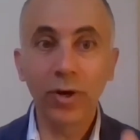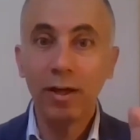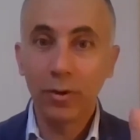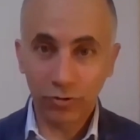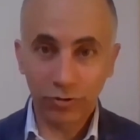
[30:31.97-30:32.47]
So,
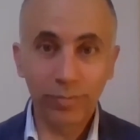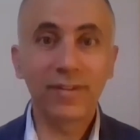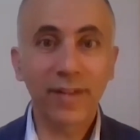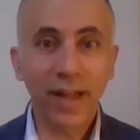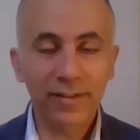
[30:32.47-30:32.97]
which
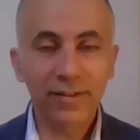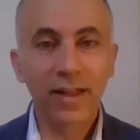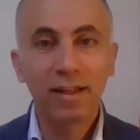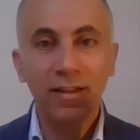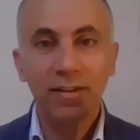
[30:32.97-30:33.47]
means that
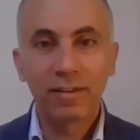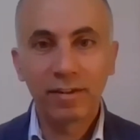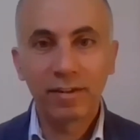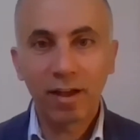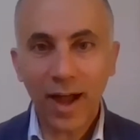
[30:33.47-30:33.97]

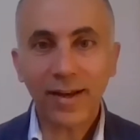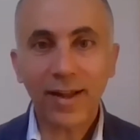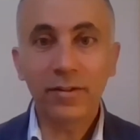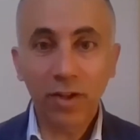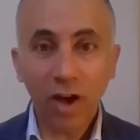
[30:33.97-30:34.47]
the
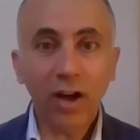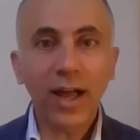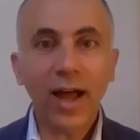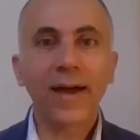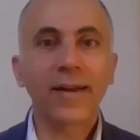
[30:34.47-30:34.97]
Arab,
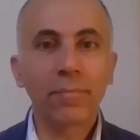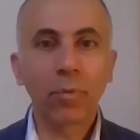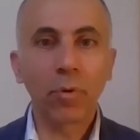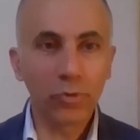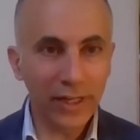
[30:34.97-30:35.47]
young Arab
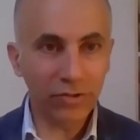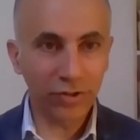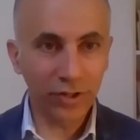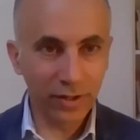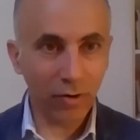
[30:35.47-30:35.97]

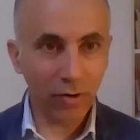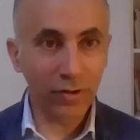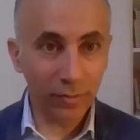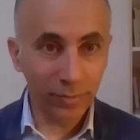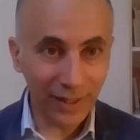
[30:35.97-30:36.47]
population, or
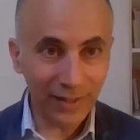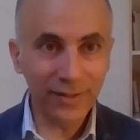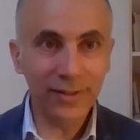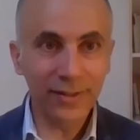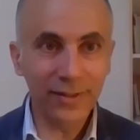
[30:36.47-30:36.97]
in the Middle
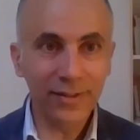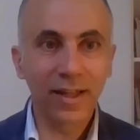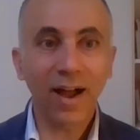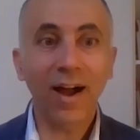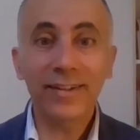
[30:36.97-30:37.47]

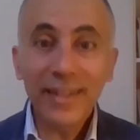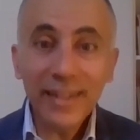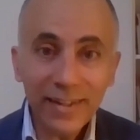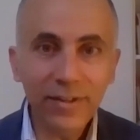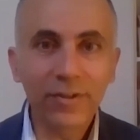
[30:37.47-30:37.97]
East, are
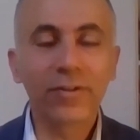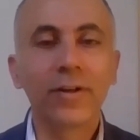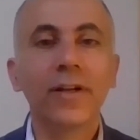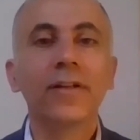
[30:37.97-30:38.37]
eager,